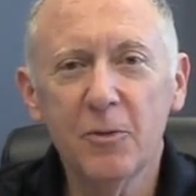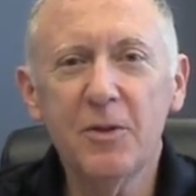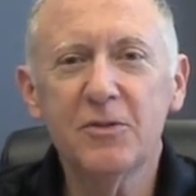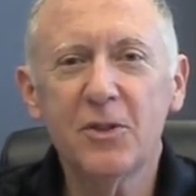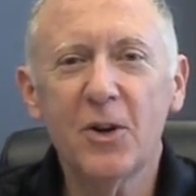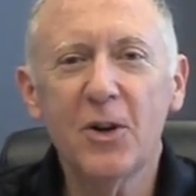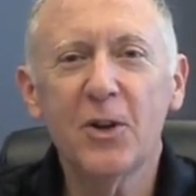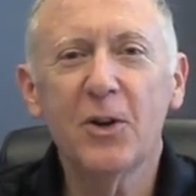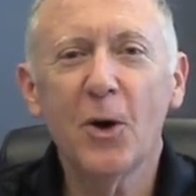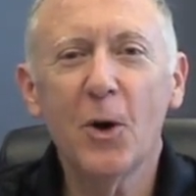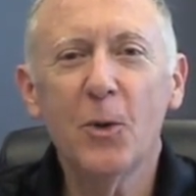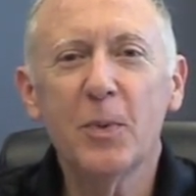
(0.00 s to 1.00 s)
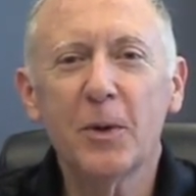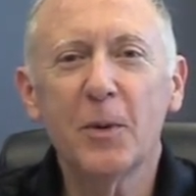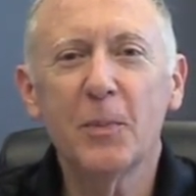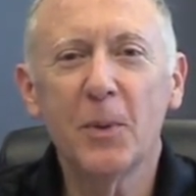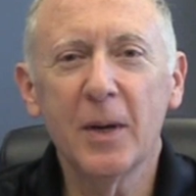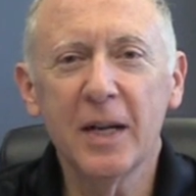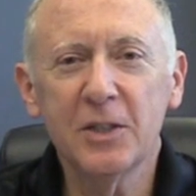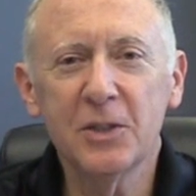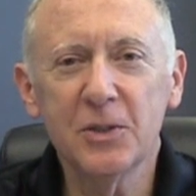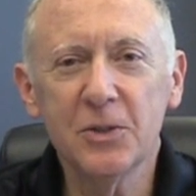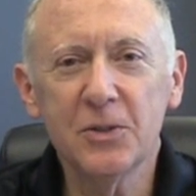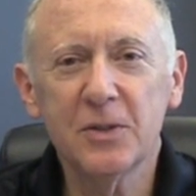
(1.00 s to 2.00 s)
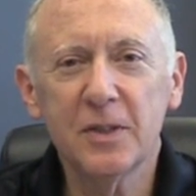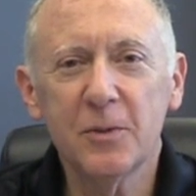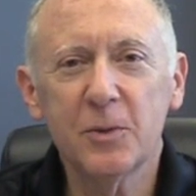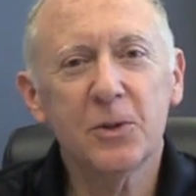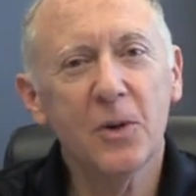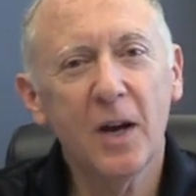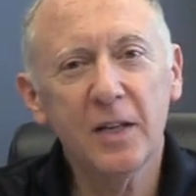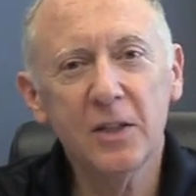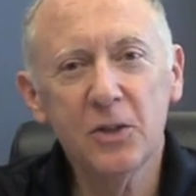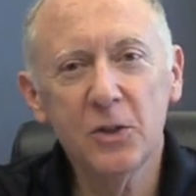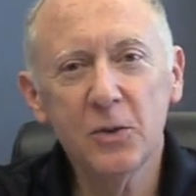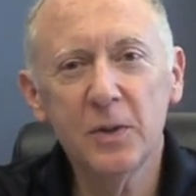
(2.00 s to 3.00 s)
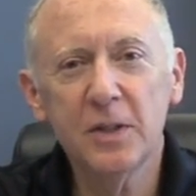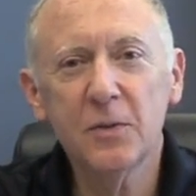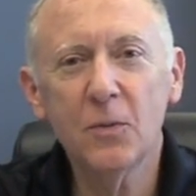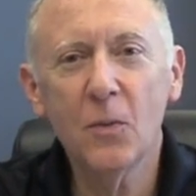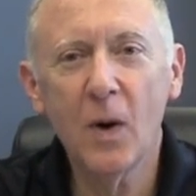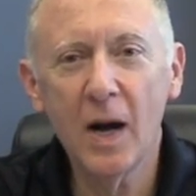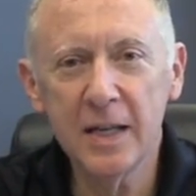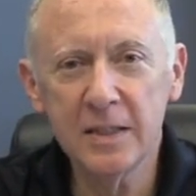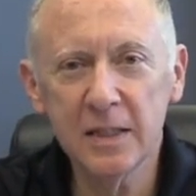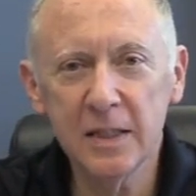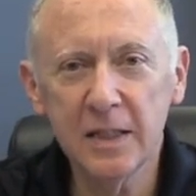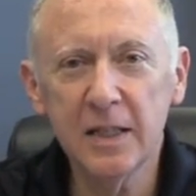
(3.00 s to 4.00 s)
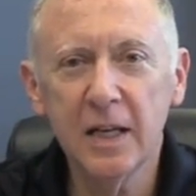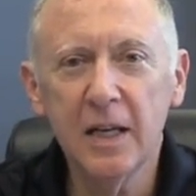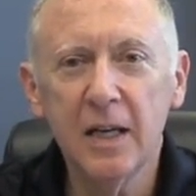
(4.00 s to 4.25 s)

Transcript: We've started to open our branches. We're trying to do it wisely,